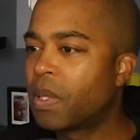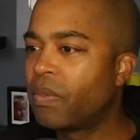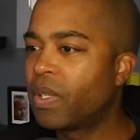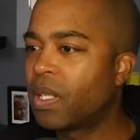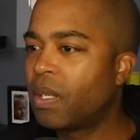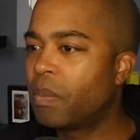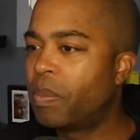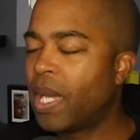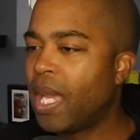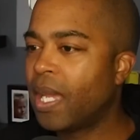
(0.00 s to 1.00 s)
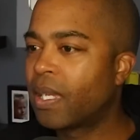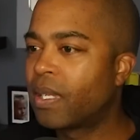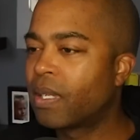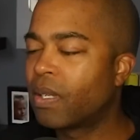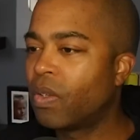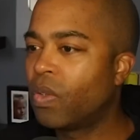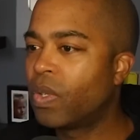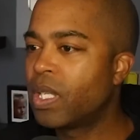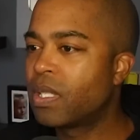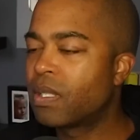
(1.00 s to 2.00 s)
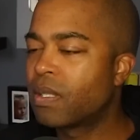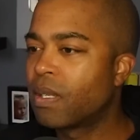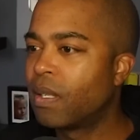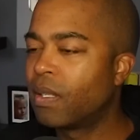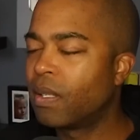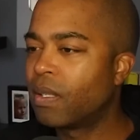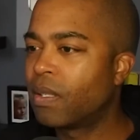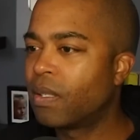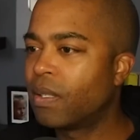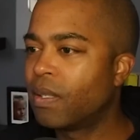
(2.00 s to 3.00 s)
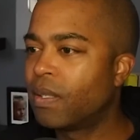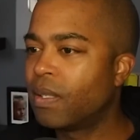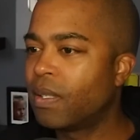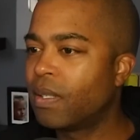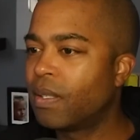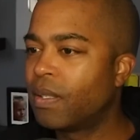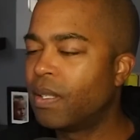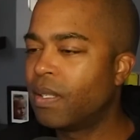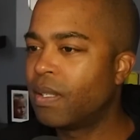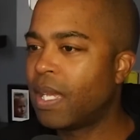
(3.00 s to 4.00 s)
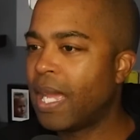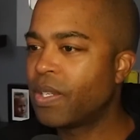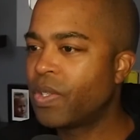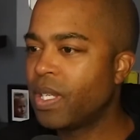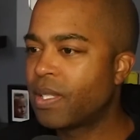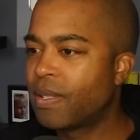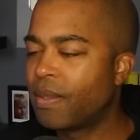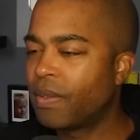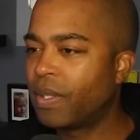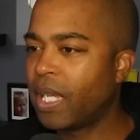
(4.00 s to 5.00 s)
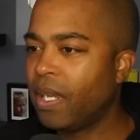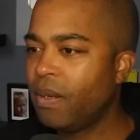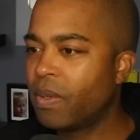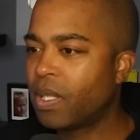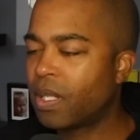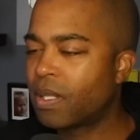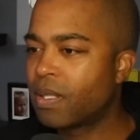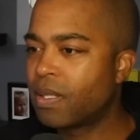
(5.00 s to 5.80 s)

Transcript: Giving it all back. Oh, his the the the the, the address to their lair with all the